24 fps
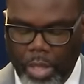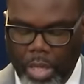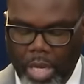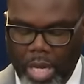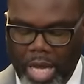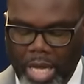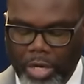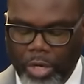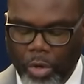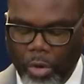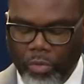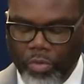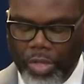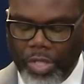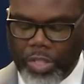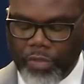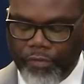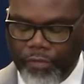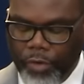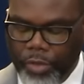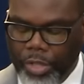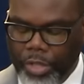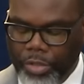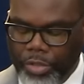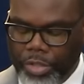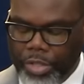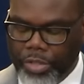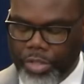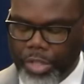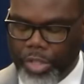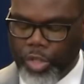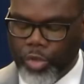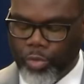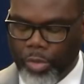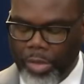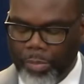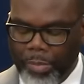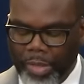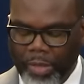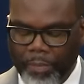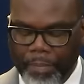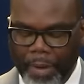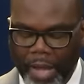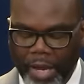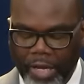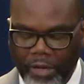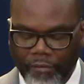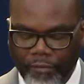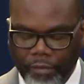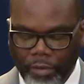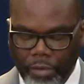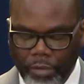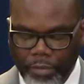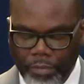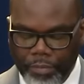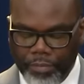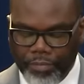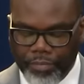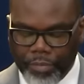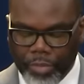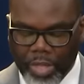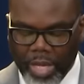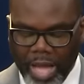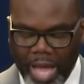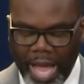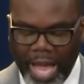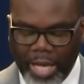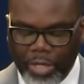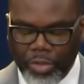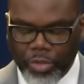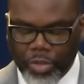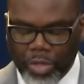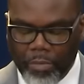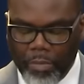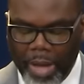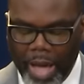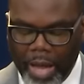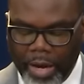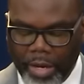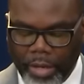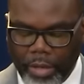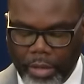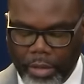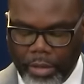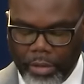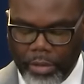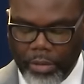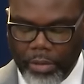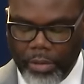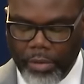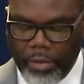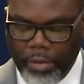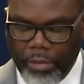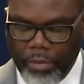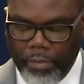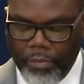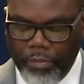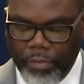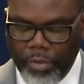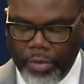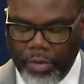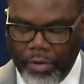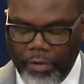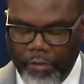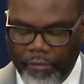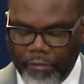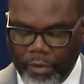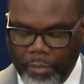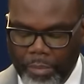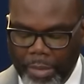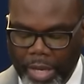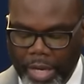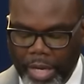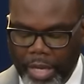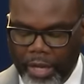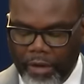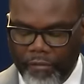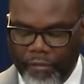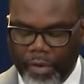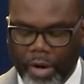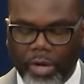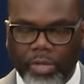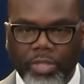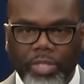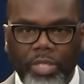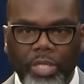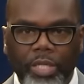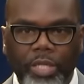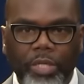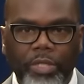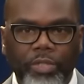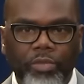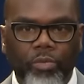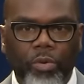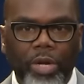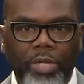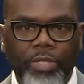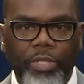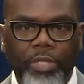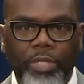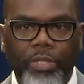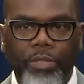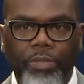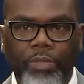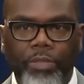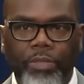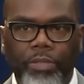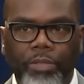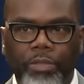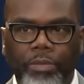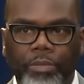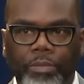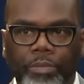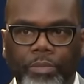I know this footage is extremely painful and traumatic for many of our city's residents.